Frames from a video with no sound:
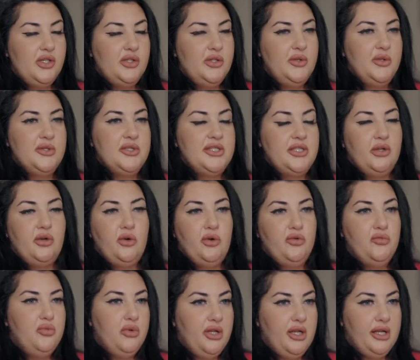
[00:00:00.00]
use your
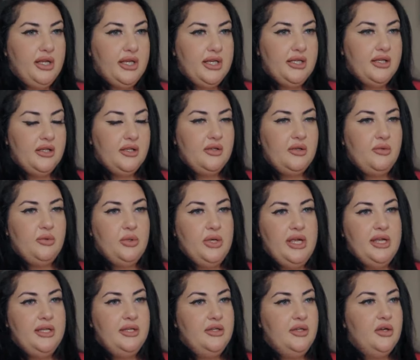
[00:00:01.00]
own blood
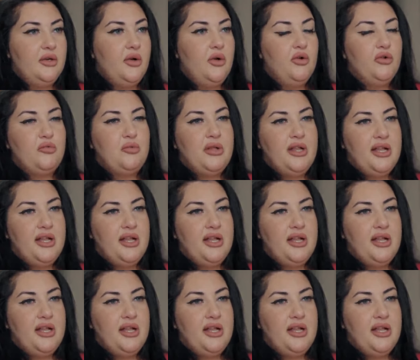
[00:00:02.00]
and your own